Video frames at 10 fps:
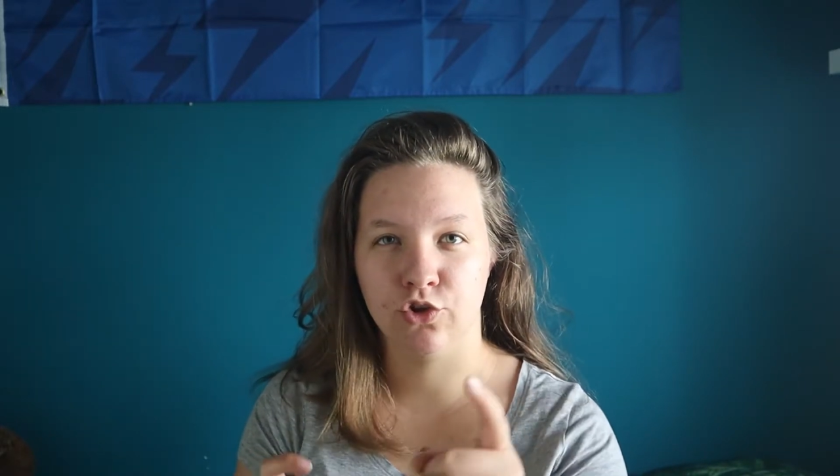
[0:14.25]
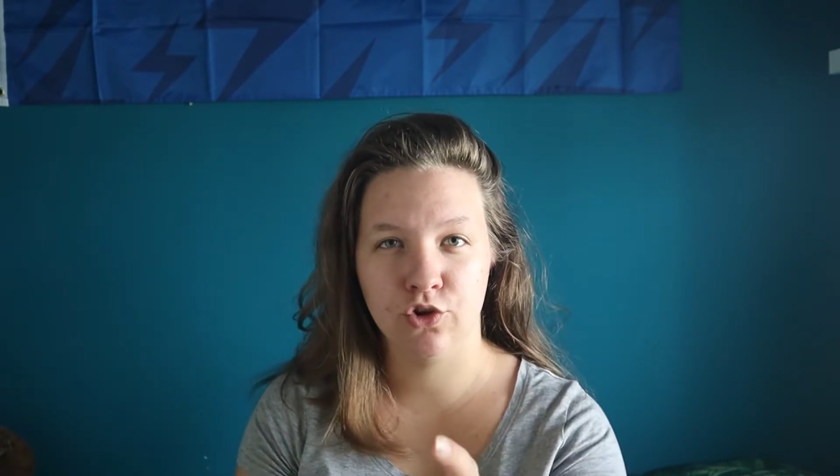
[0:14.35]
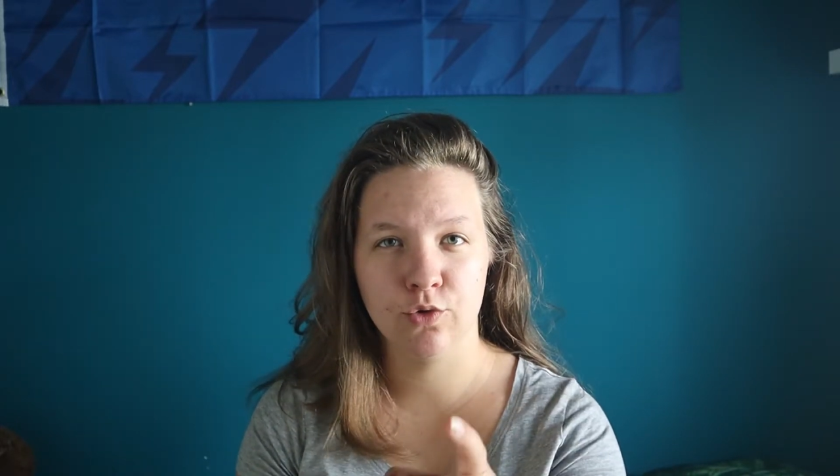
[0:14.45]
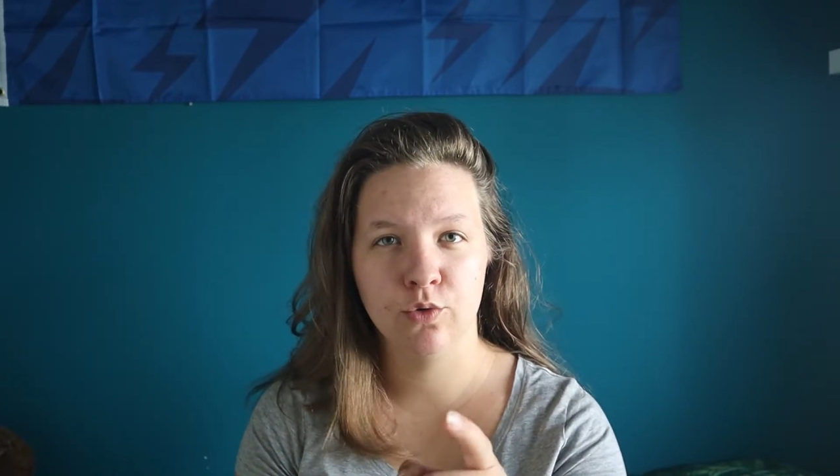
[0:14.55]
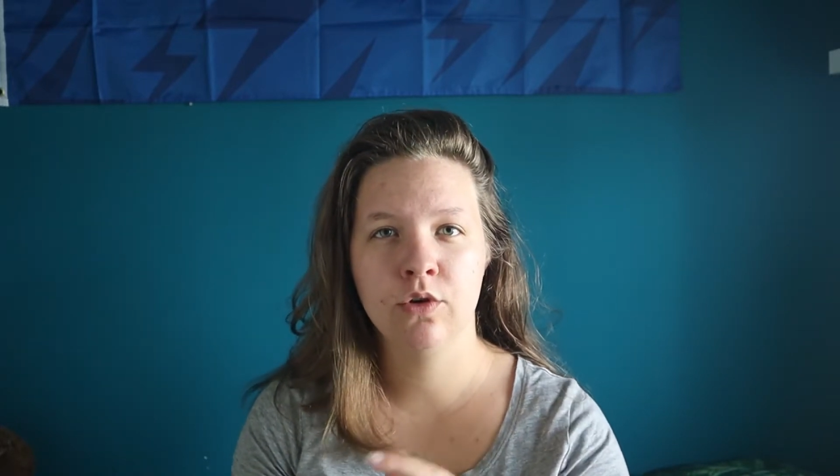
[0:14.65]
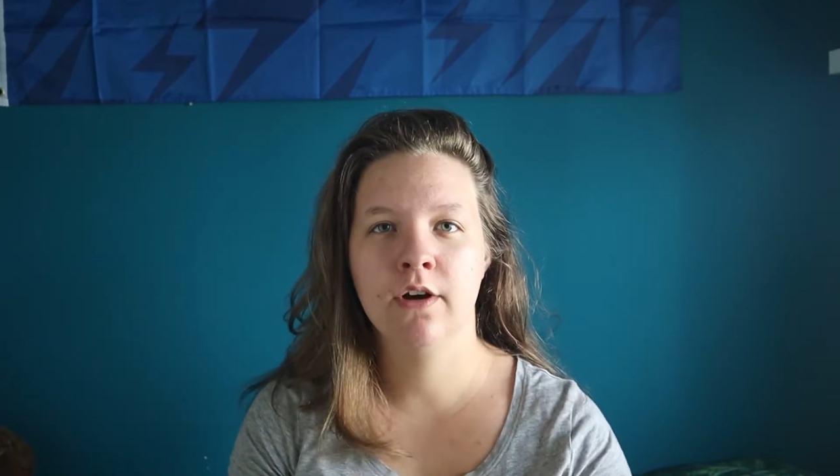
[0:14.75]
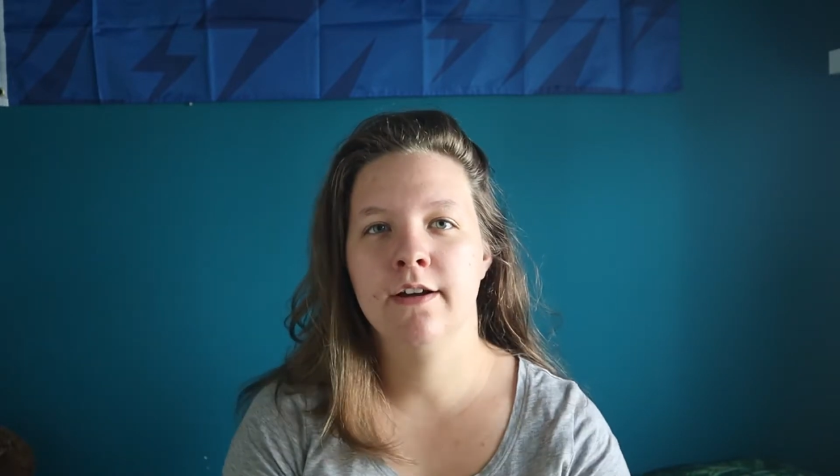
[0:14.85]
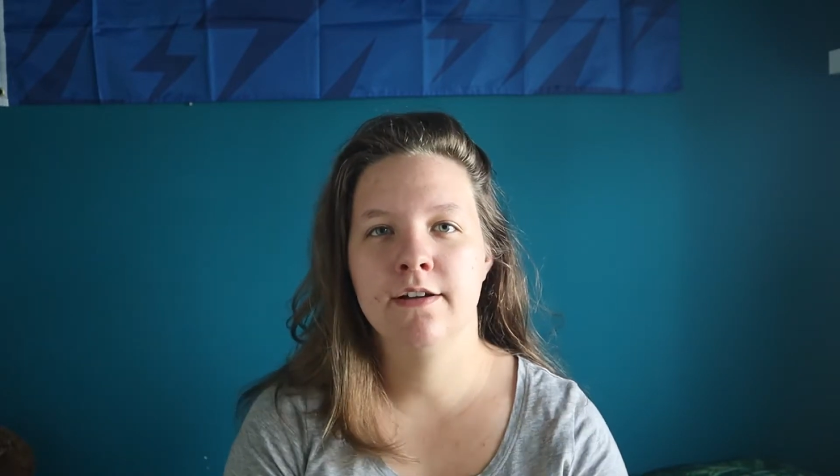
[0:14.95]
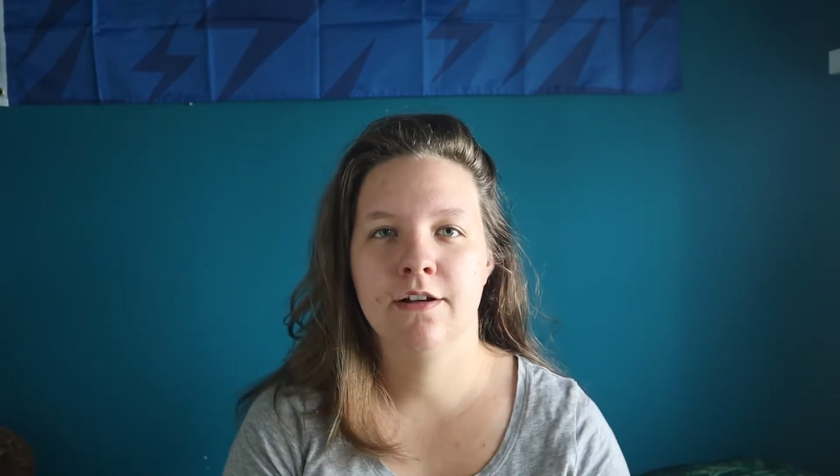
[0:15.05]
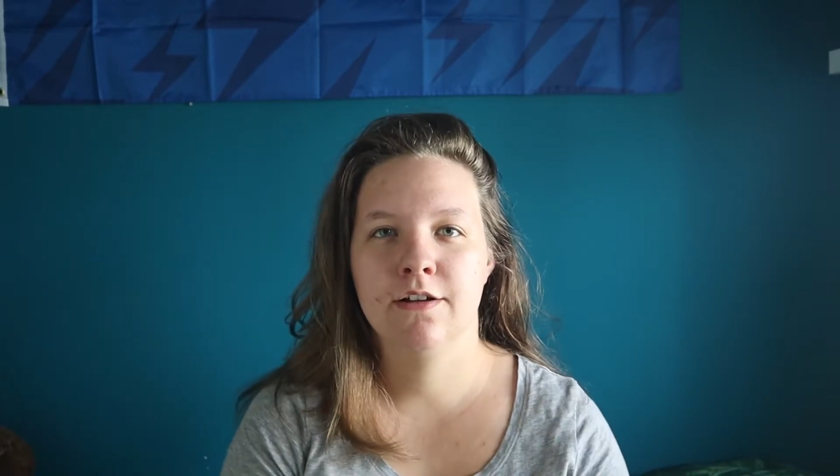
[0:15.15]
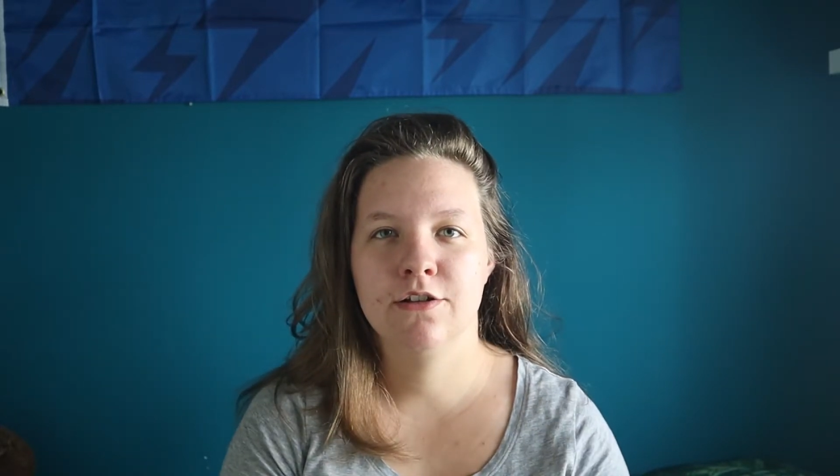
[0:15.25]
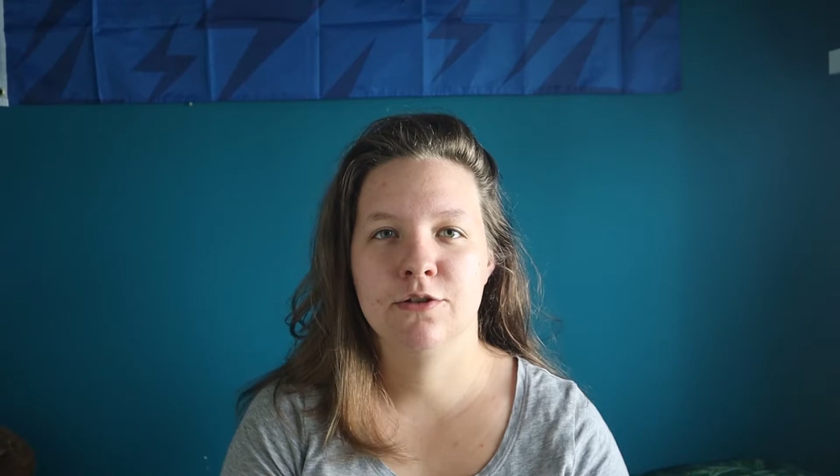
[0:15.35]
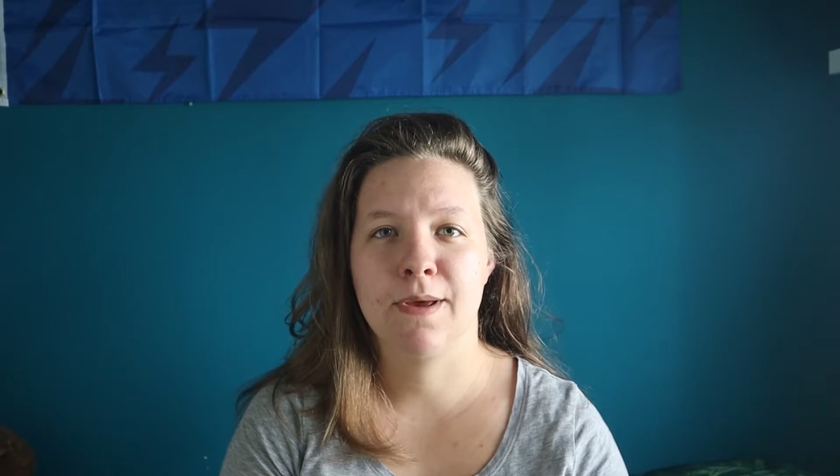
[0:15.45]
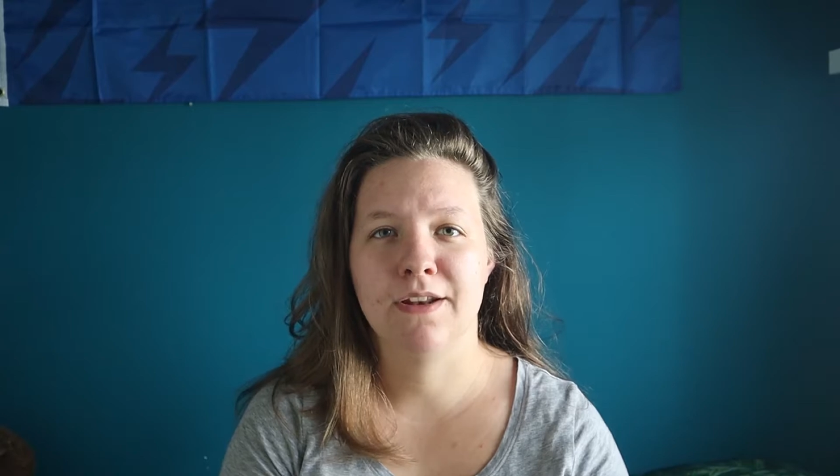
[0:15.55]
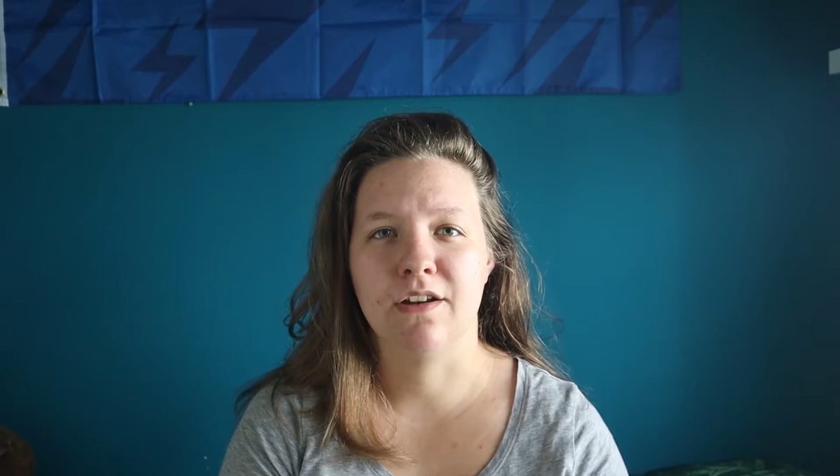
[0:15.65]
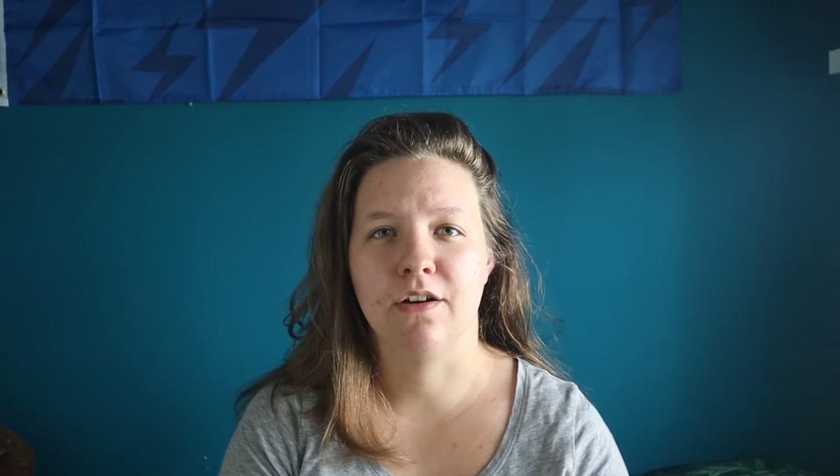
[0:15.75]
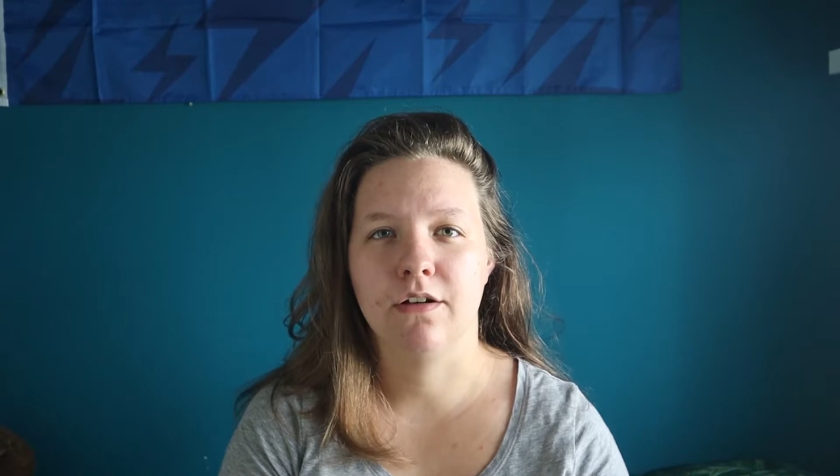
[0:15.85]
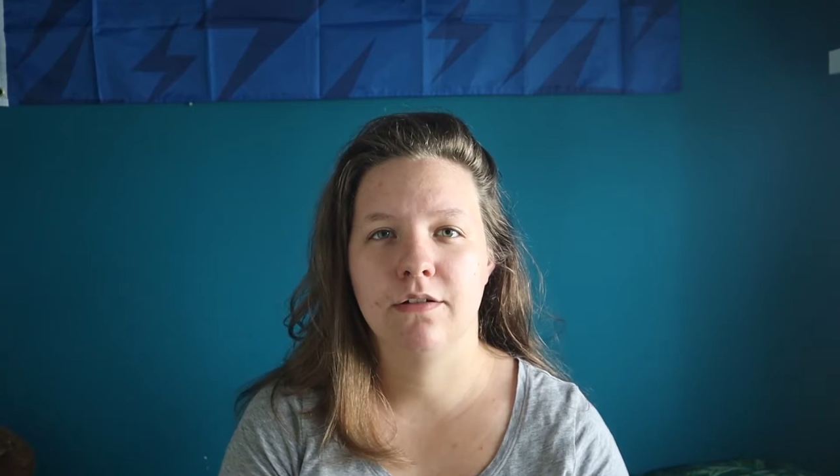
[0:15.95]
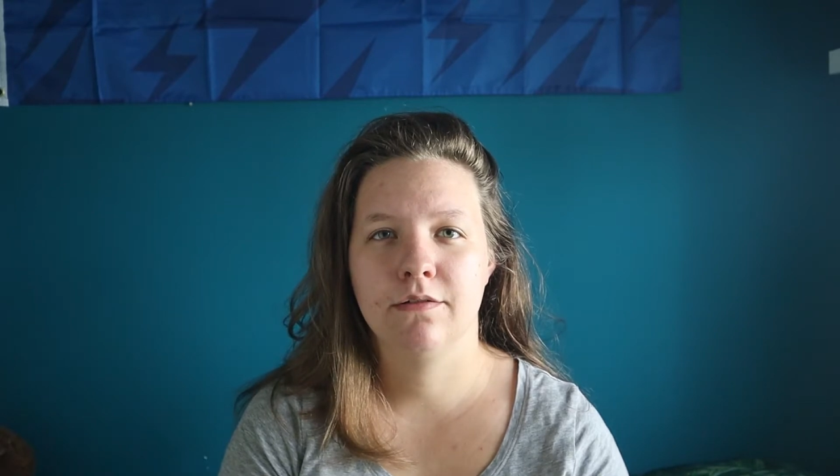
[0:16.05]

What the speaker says: you spend it on?